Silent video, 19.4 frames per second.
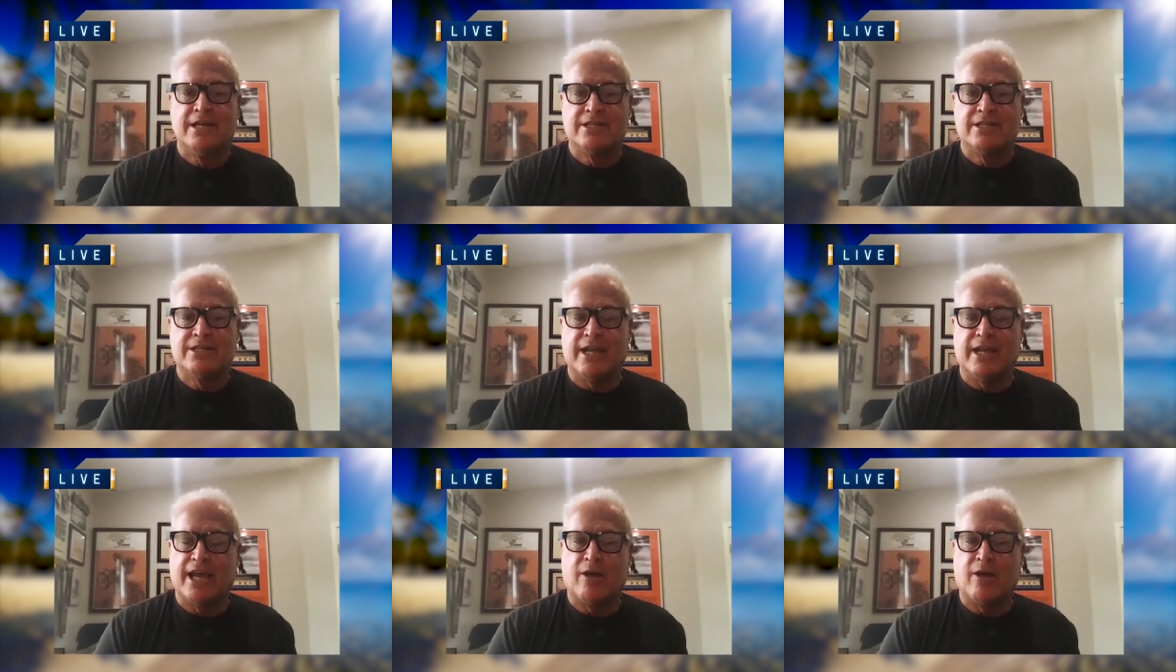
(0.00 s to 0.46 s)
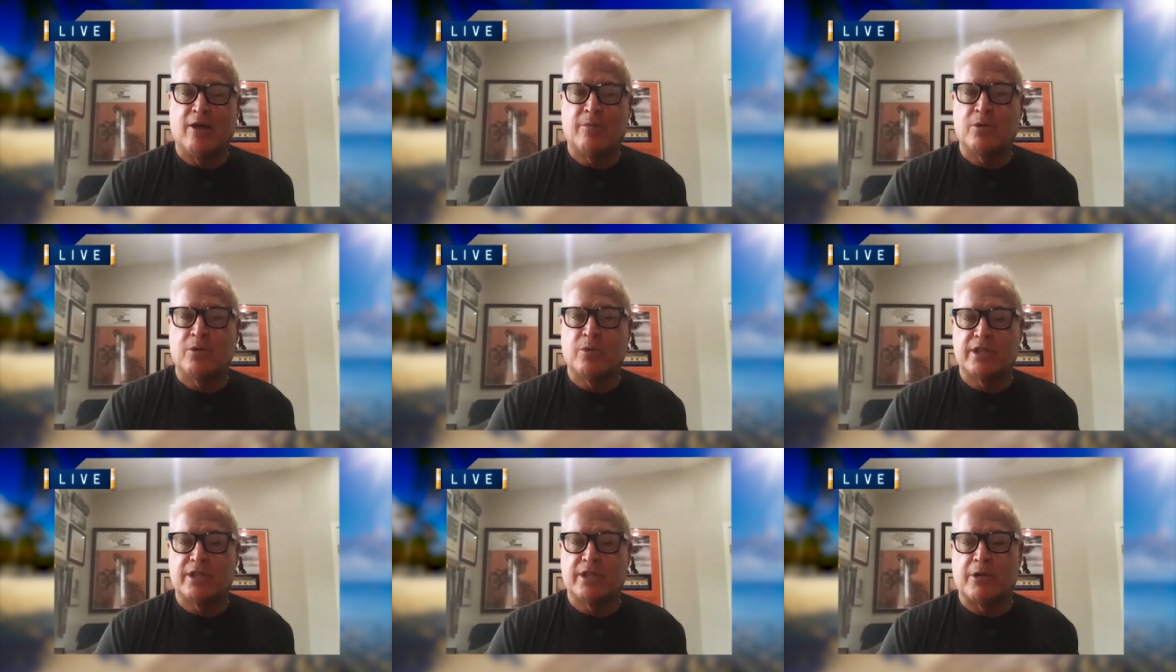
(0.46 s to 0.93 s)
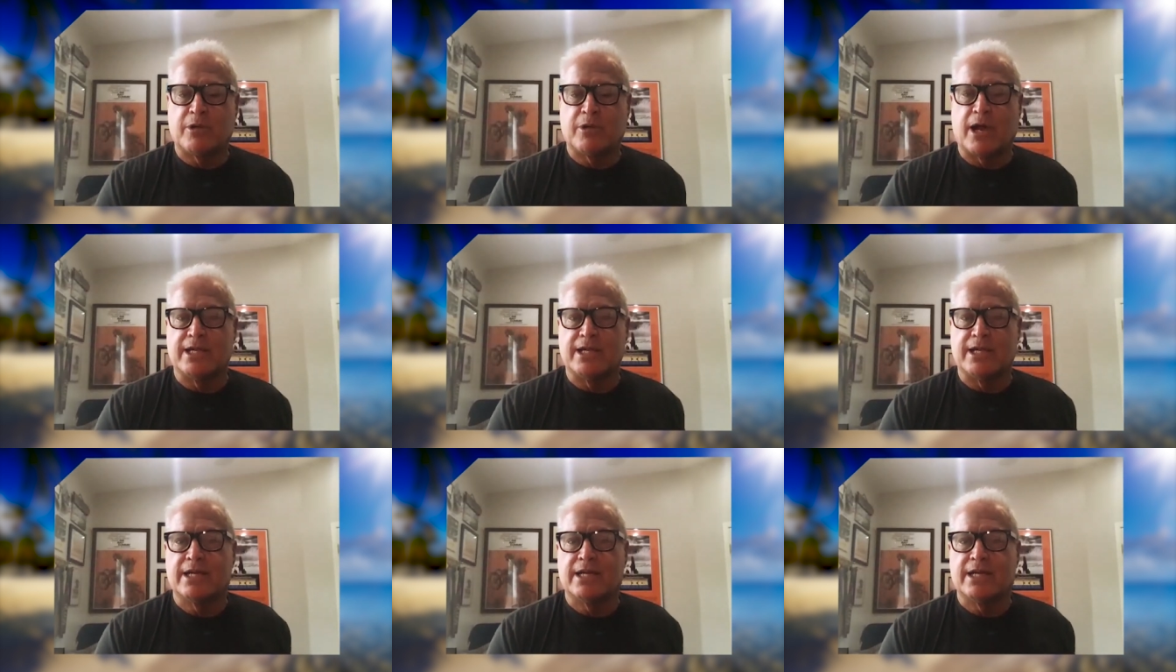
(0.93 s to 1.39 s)
to help her with a
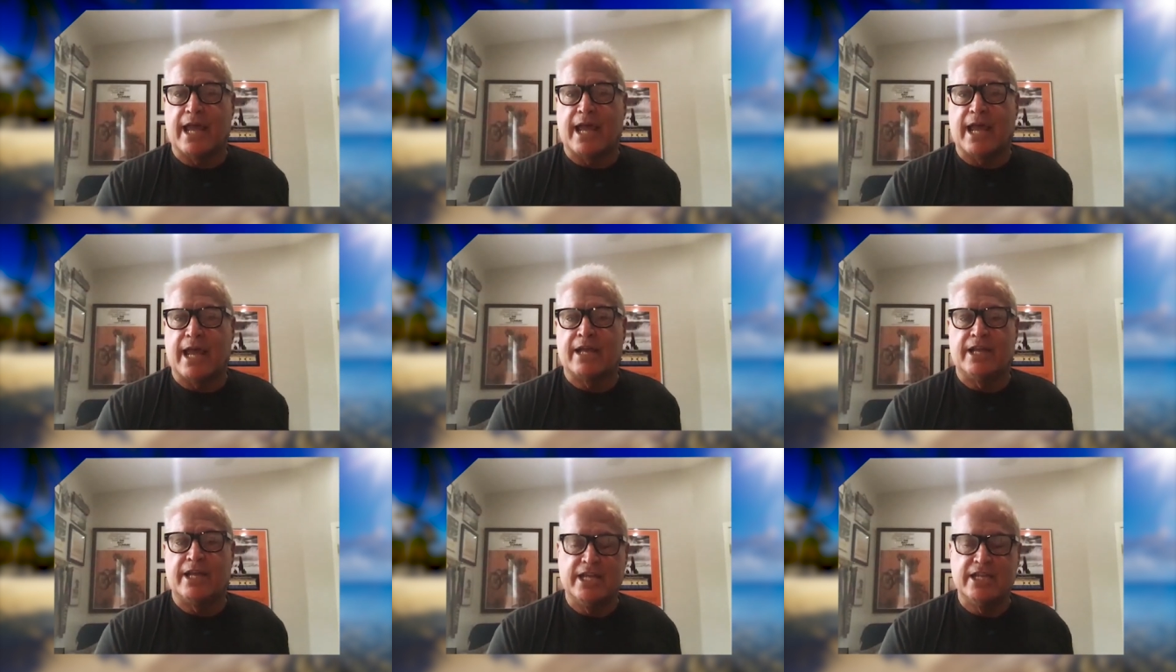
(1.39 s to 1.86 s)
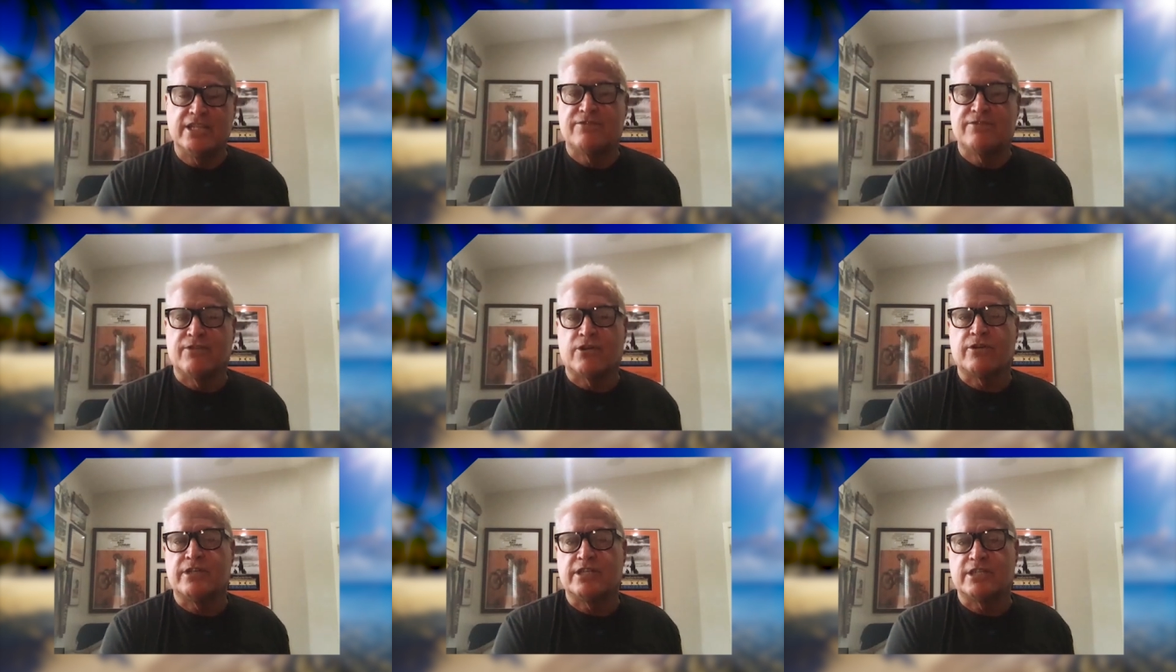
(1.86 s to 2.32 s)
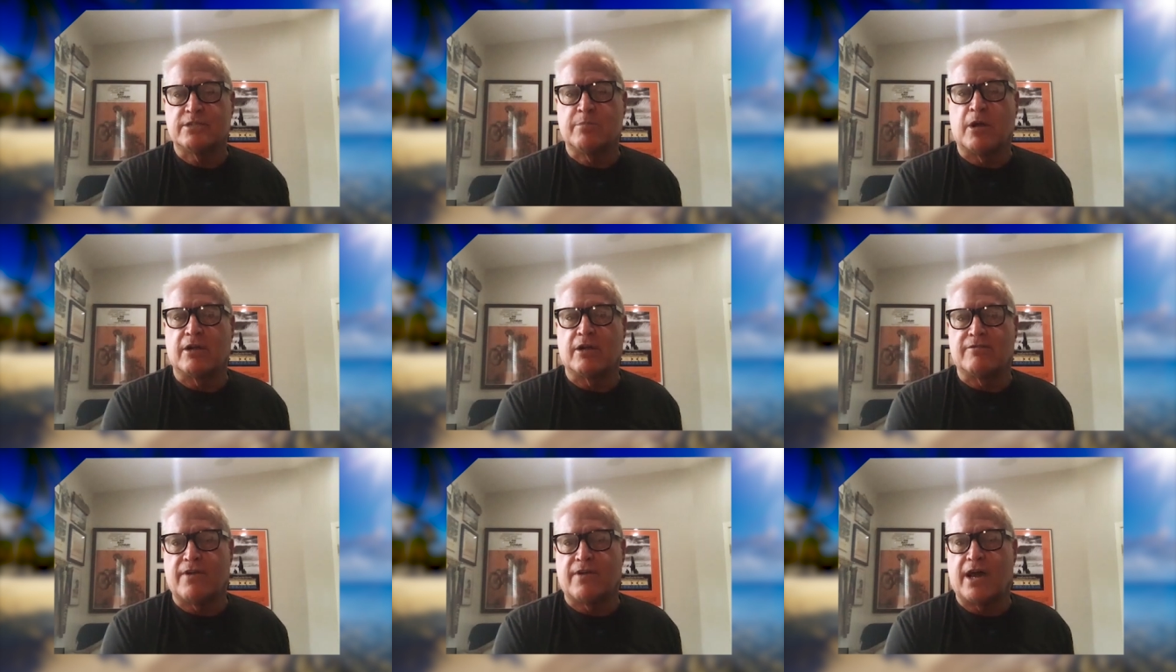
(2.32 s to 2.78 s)
product, and his very
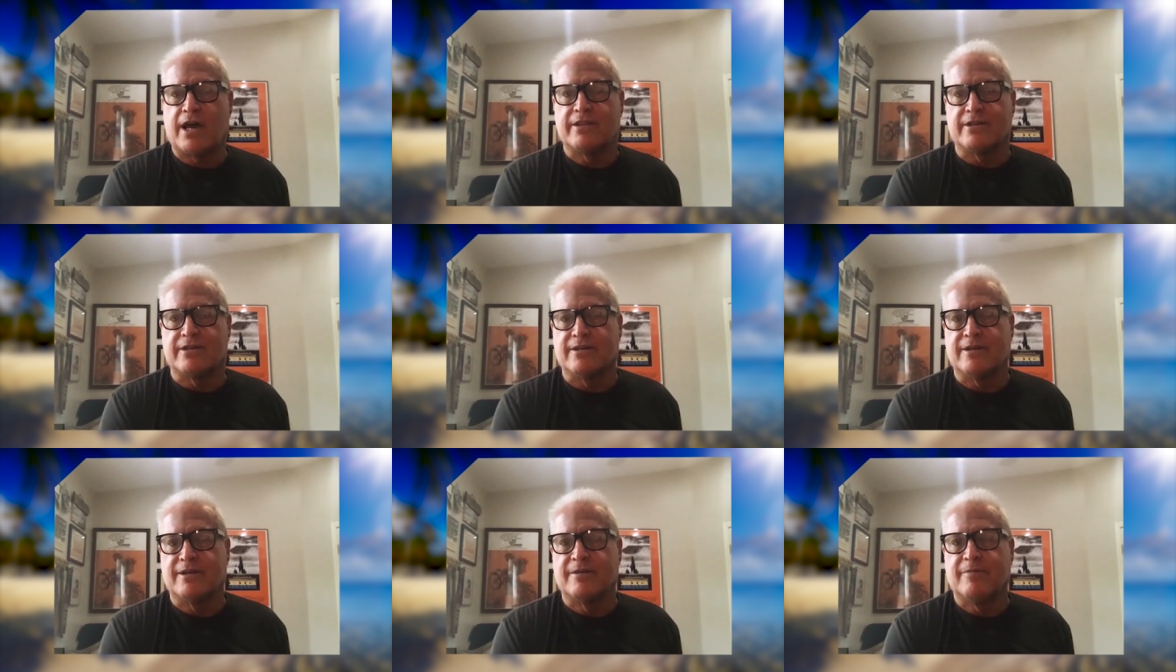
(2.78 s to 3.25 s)
smart father.